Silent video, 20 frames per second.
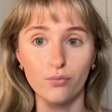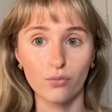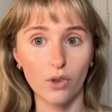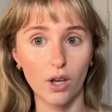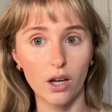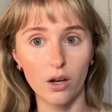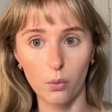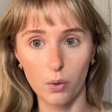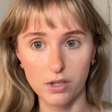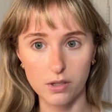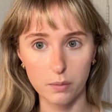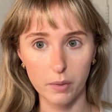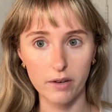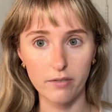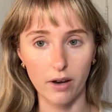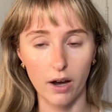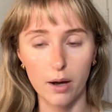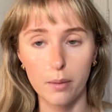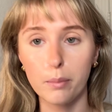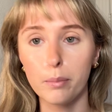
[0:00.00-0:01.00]
It wasn't my
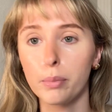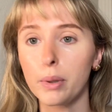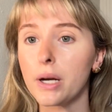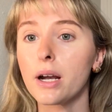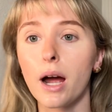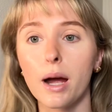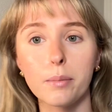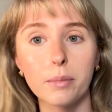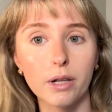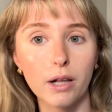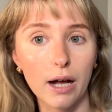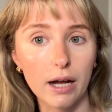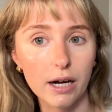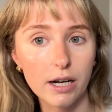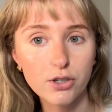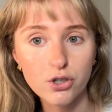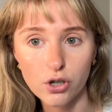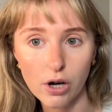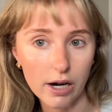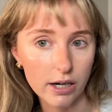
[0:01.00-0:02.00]
vibe, but I'm glad I
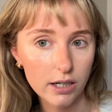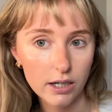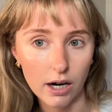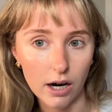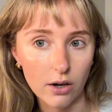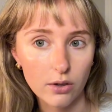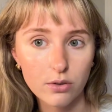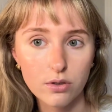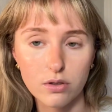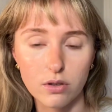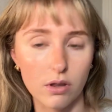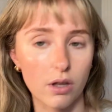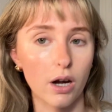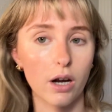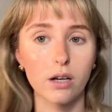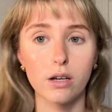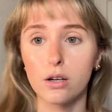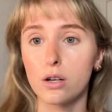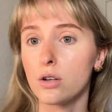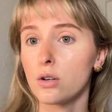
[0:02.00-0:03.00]
tried it out so that I
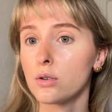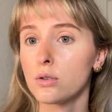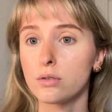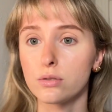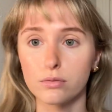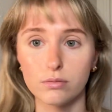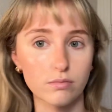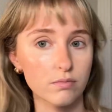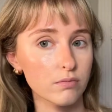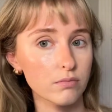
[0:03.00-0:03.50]
knew